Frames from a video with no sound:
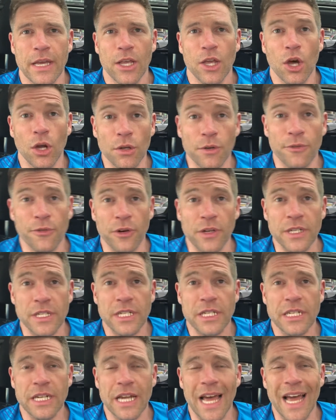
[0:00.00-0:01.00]

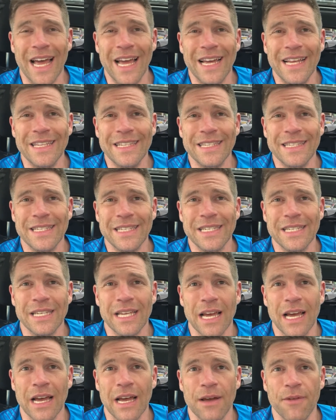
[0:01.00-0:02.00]
conference, and
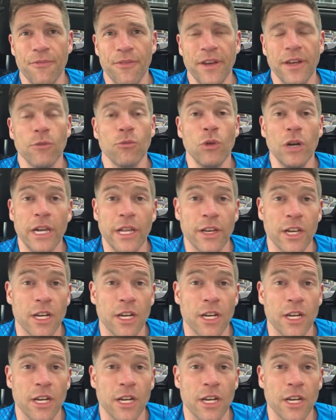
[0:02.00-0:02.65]
feeling really